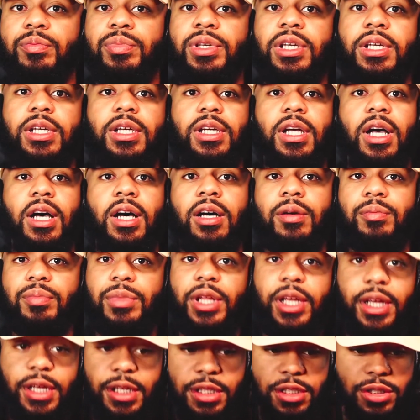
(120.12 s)
be
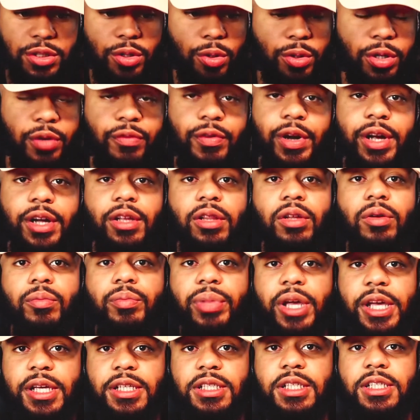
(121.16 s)
updates on a regular
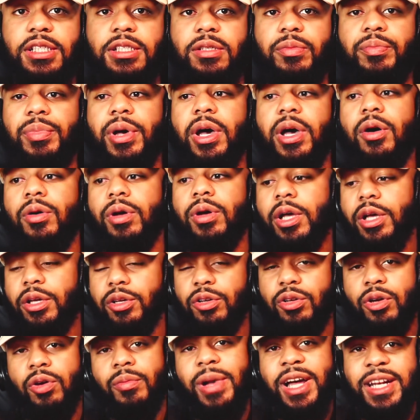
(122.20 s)
basis about,
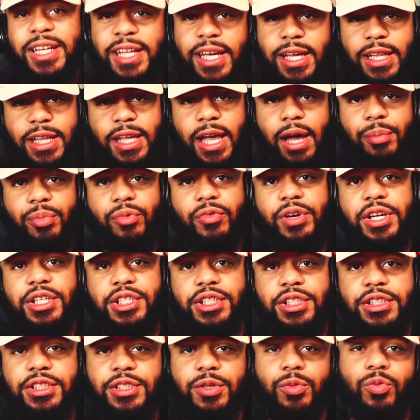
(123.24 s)
my daily
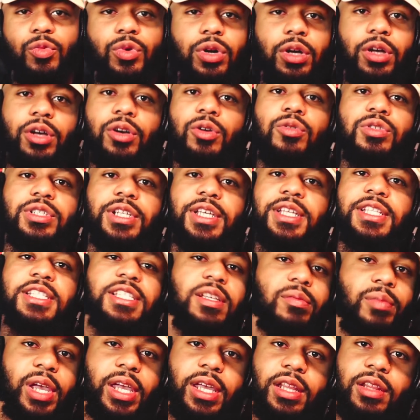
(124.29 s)
operations and what goes into
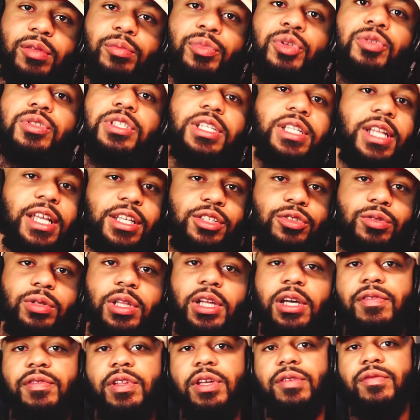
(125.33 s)
making the music that you
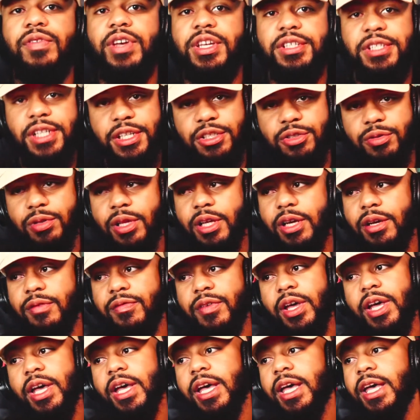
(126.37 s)
love, the events that you love,
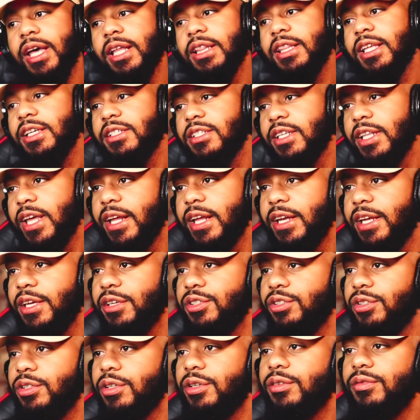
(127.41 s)
and things of that
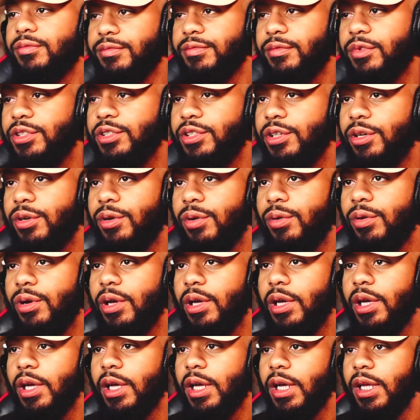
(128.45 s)
nature. So
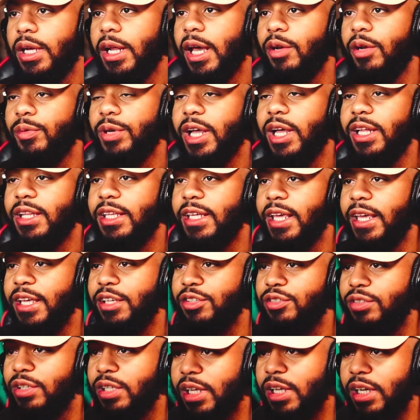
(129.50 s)
now that we got the
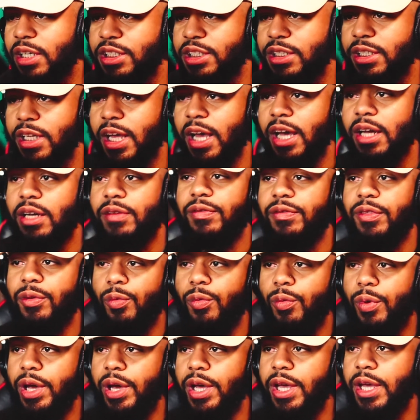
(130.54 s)
introduction out of the
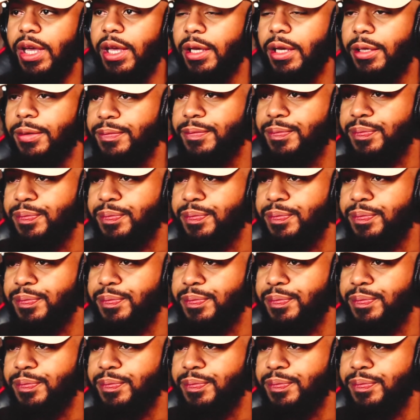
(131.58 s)
way,